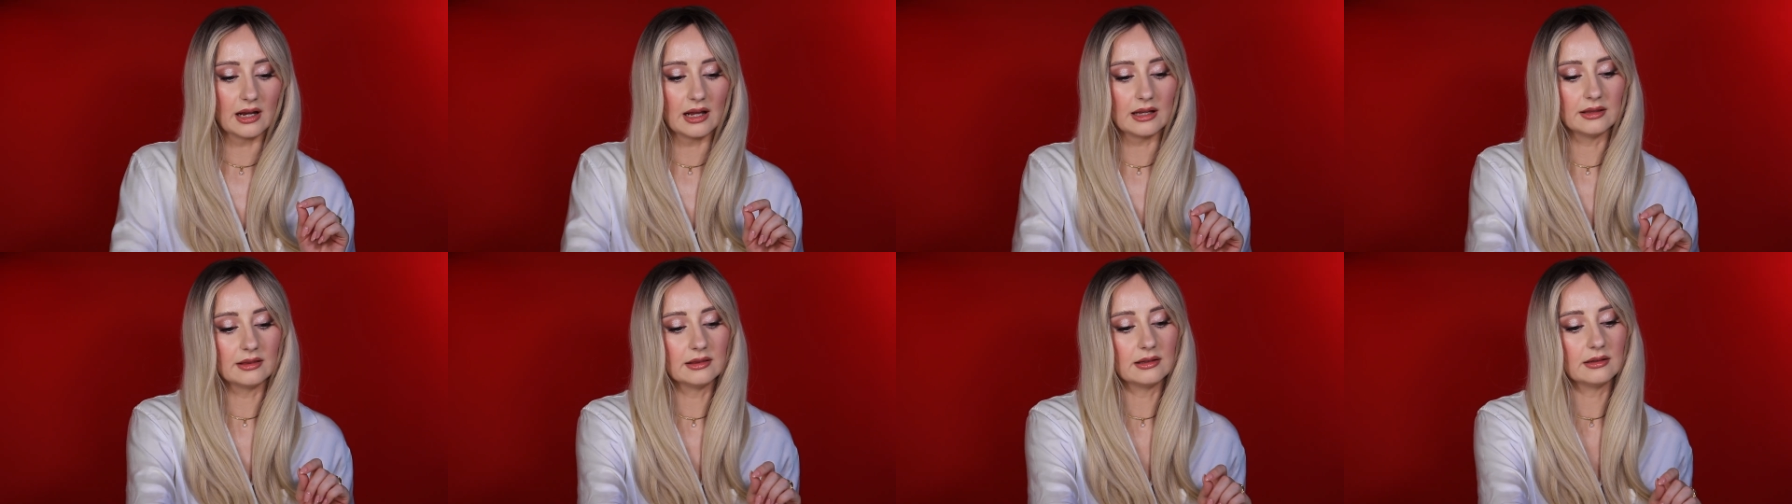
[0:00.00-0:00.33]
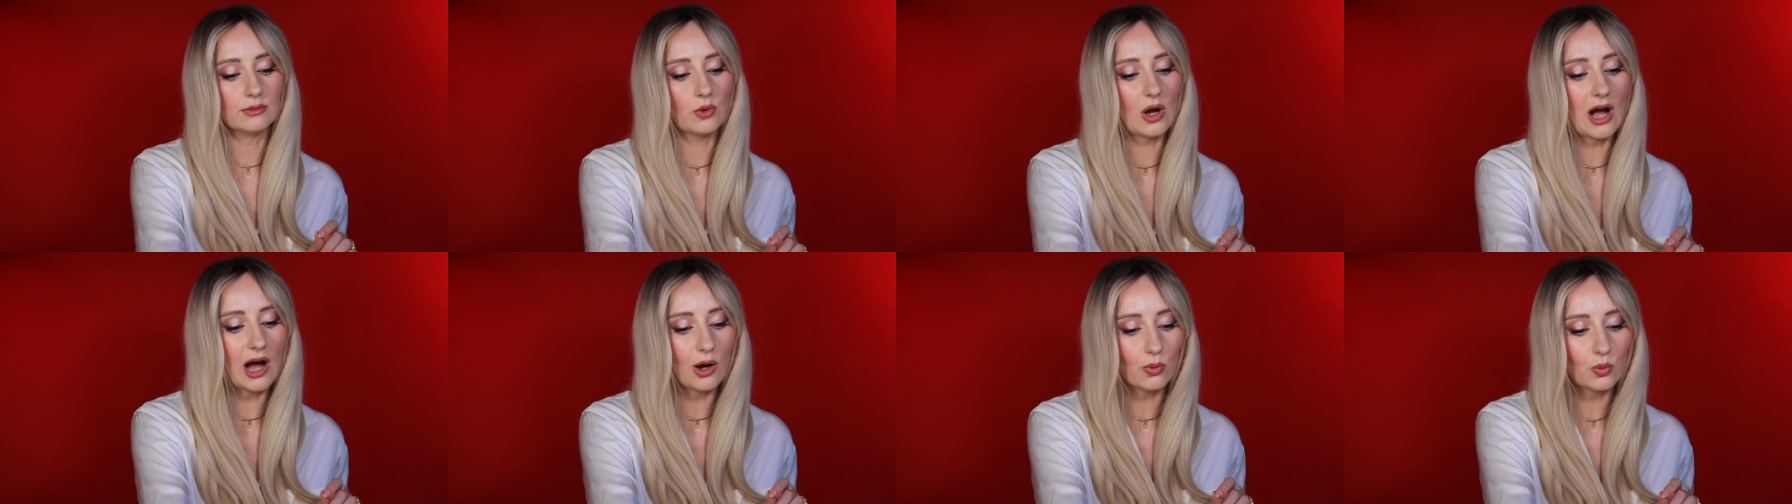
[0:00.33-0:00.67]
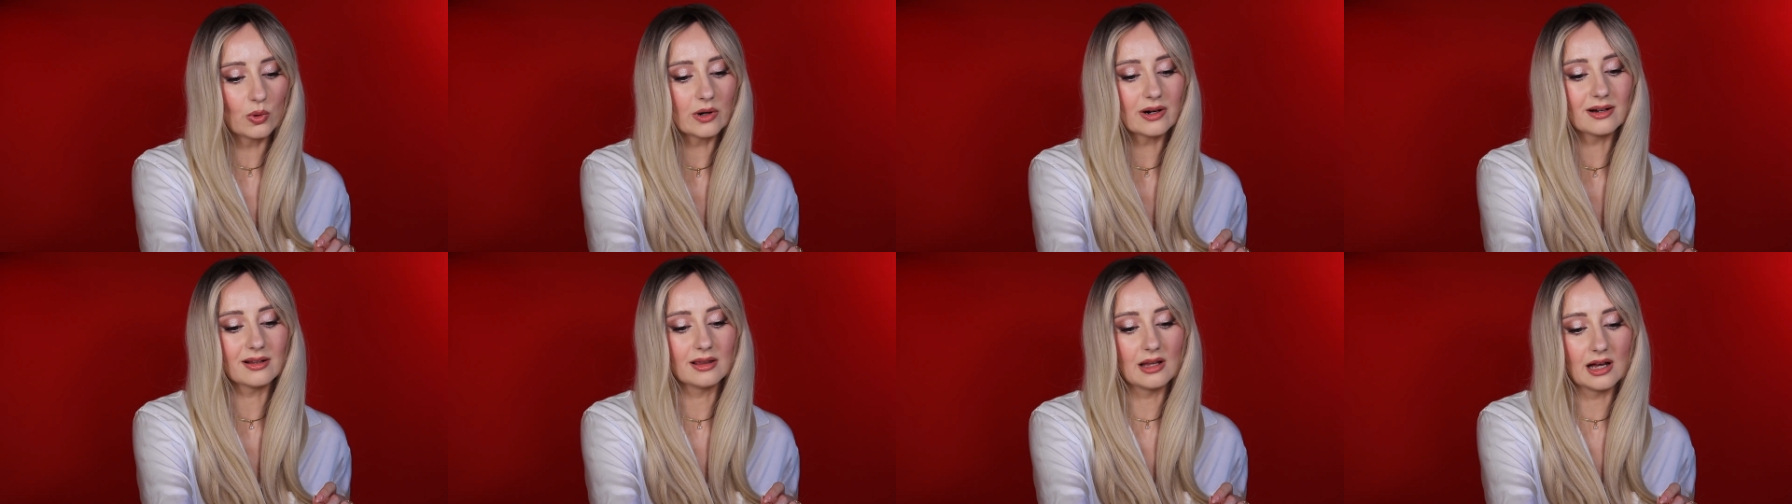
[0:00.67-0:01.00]
and
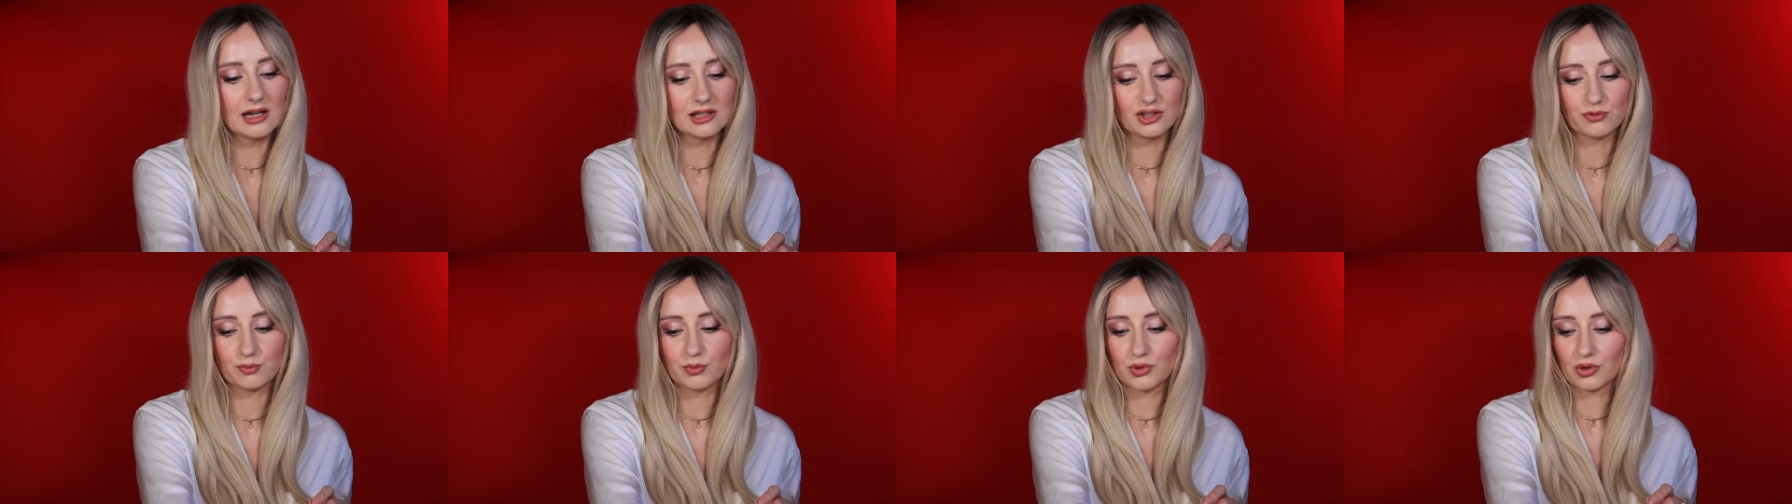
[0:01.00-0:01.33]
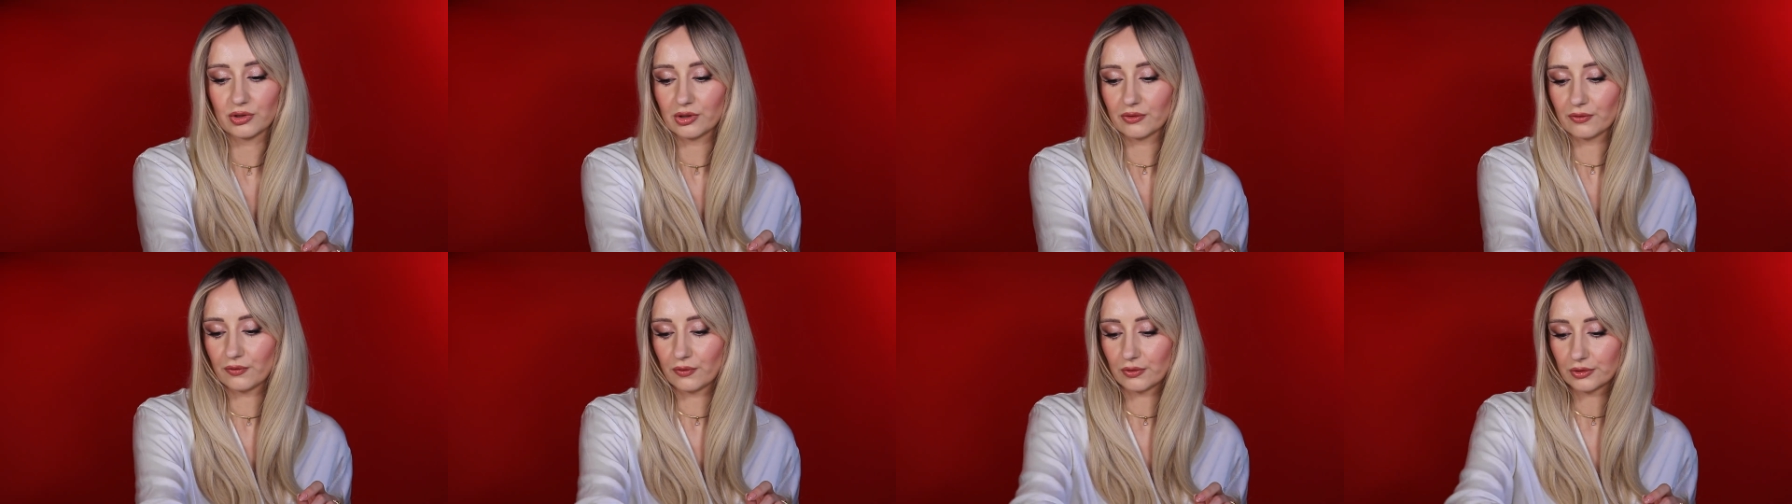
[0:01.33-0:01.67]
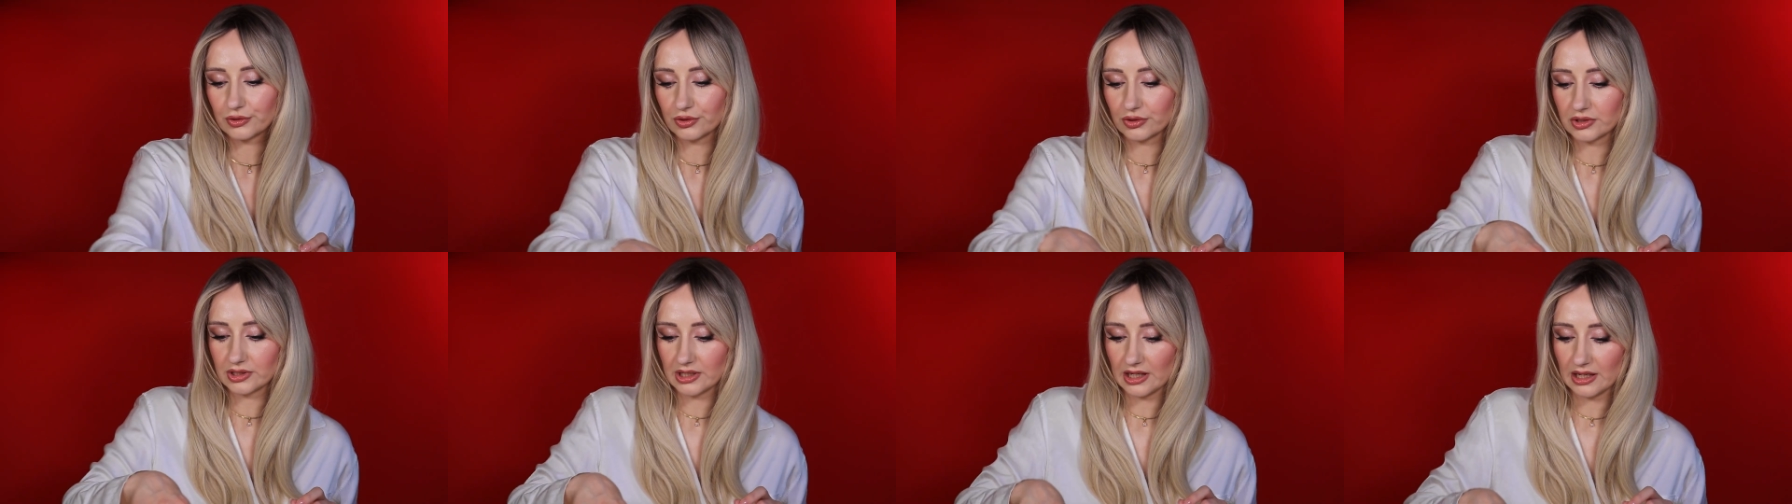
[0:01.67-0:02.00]
our last product for
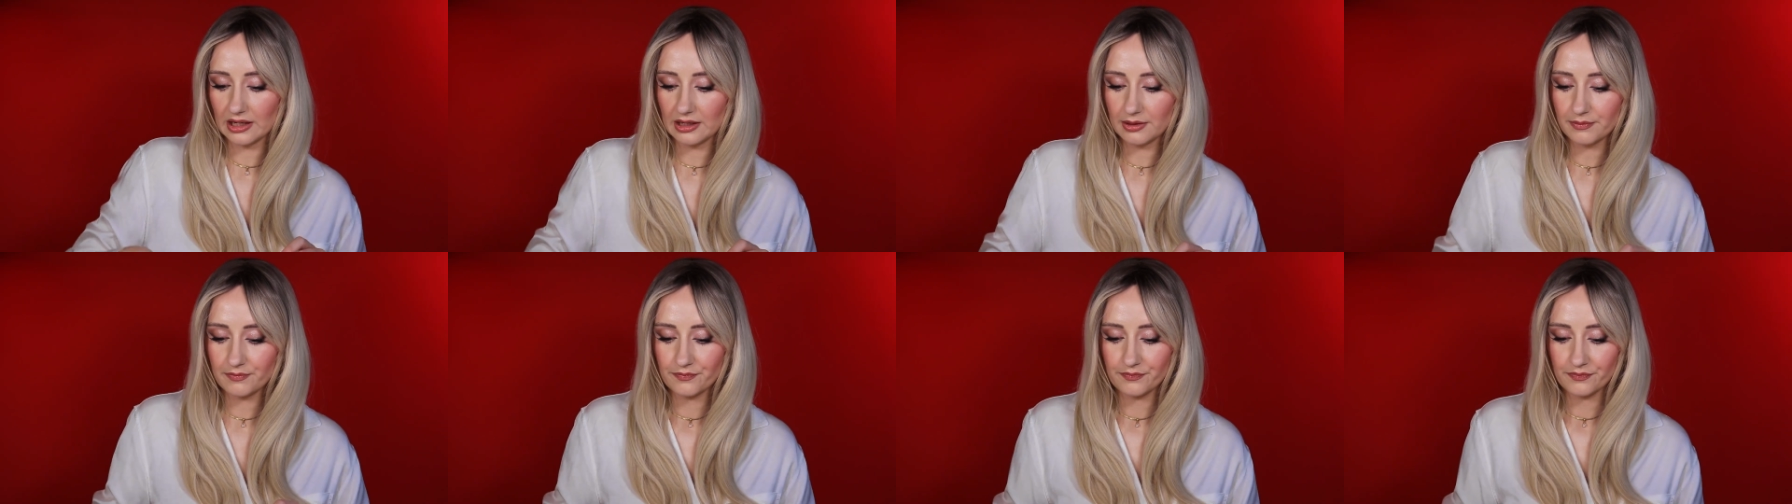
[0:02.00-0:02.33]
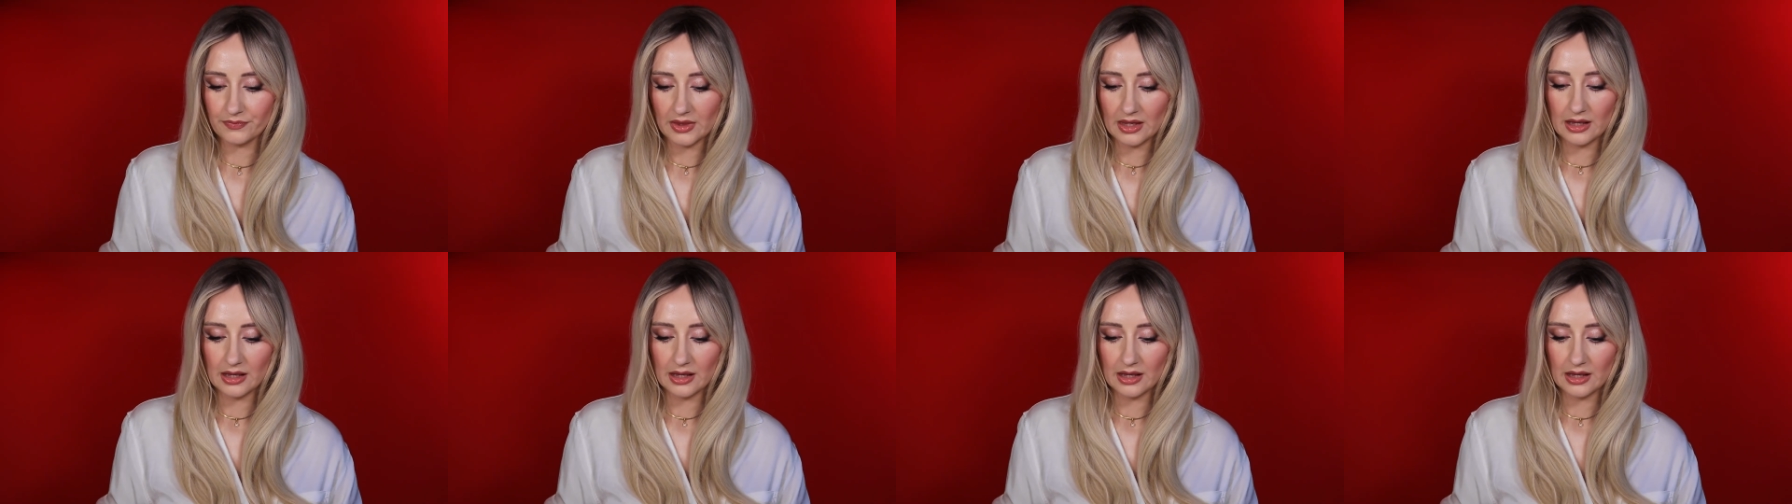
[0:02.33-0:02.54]
today